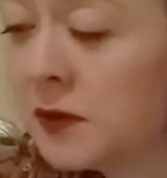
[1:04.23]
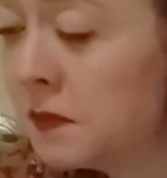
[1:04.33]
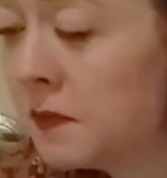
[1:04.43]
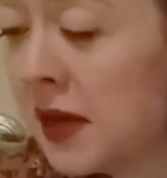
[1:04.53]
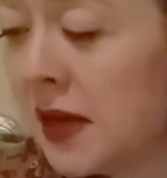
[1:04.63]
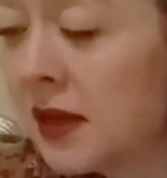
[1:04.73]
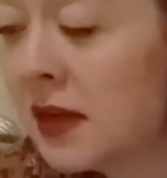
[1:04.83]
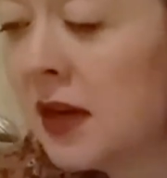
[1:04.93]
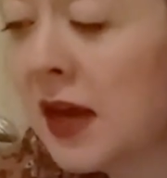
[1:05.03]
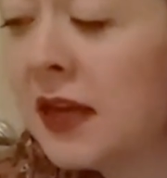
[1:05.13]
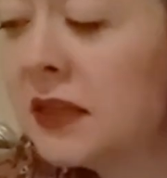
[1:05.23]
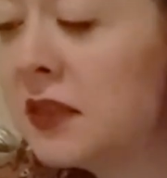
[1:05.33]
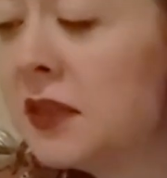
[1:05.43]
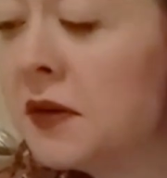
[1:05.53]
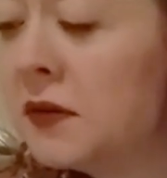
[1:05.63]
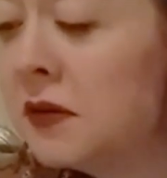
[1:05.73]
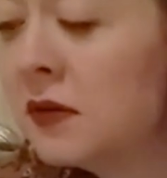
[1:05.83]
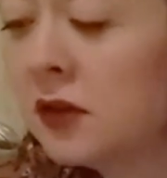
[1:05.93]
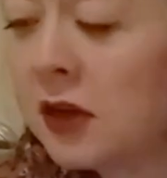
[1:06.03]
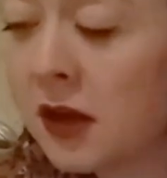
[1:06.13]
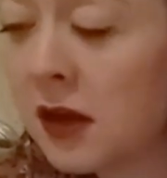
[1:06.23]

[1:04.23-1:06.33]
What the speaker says: to be an A student,